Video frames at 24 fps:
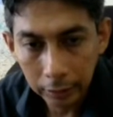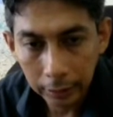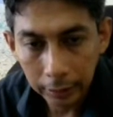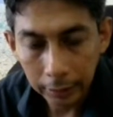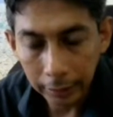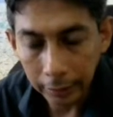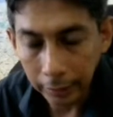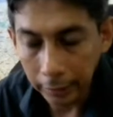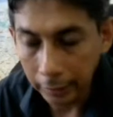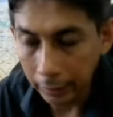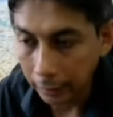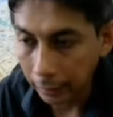
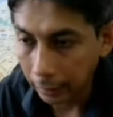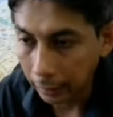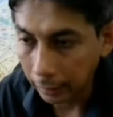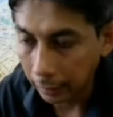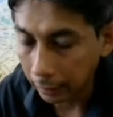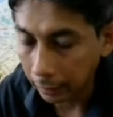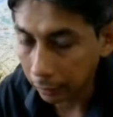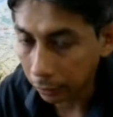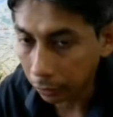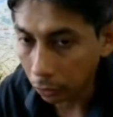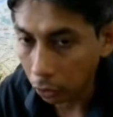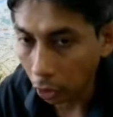
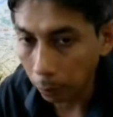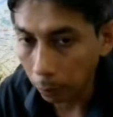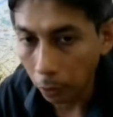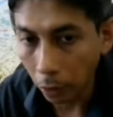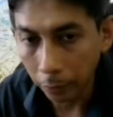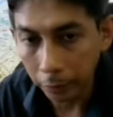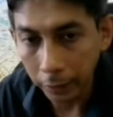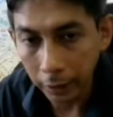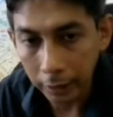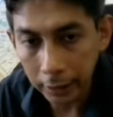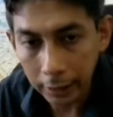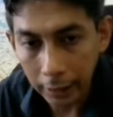the top of
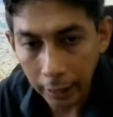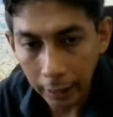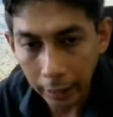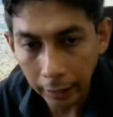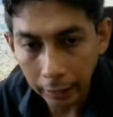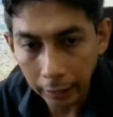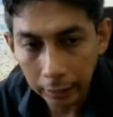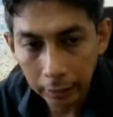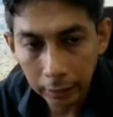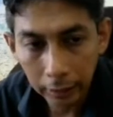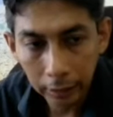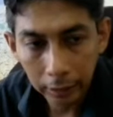the stack.
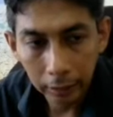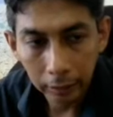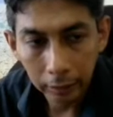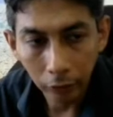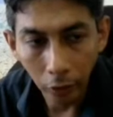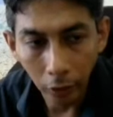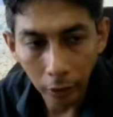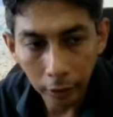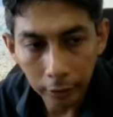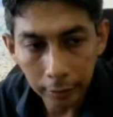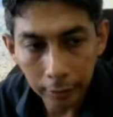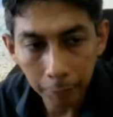
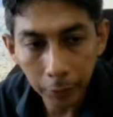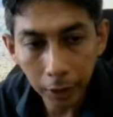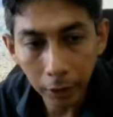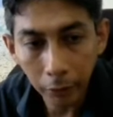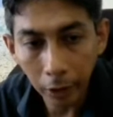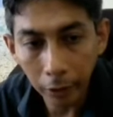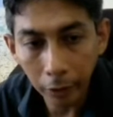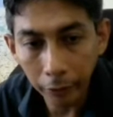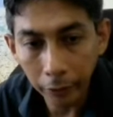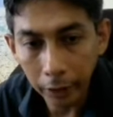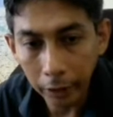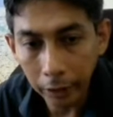For example,
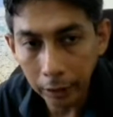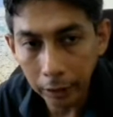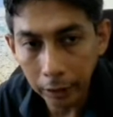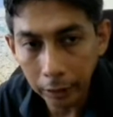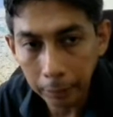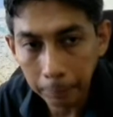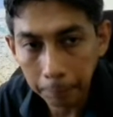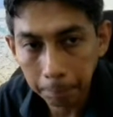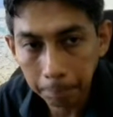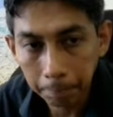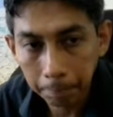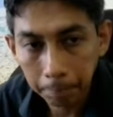when we
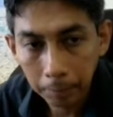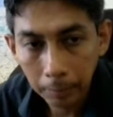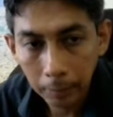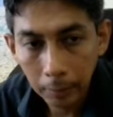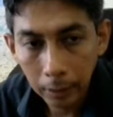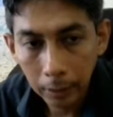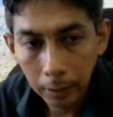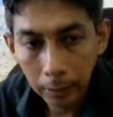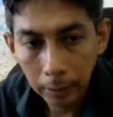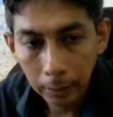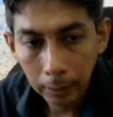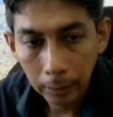
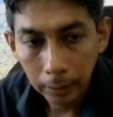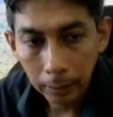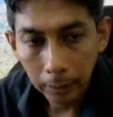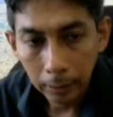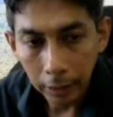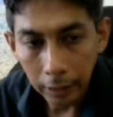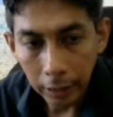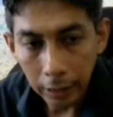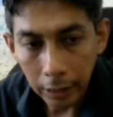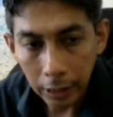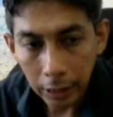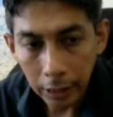
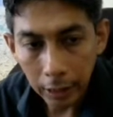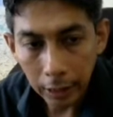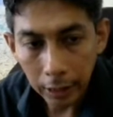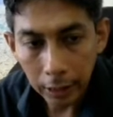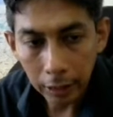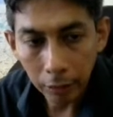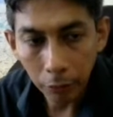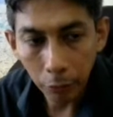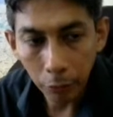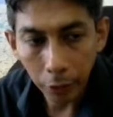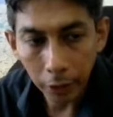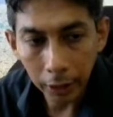
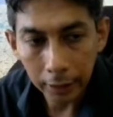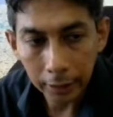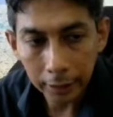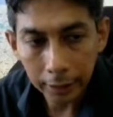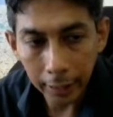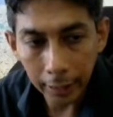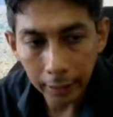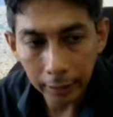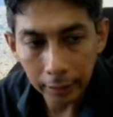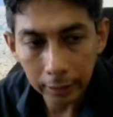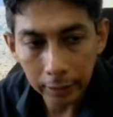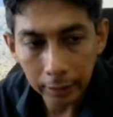initially we
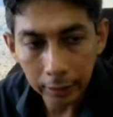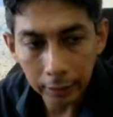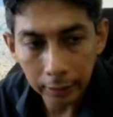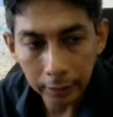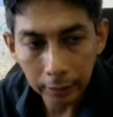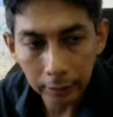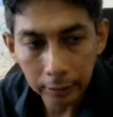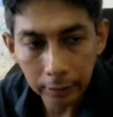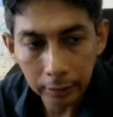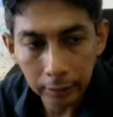set the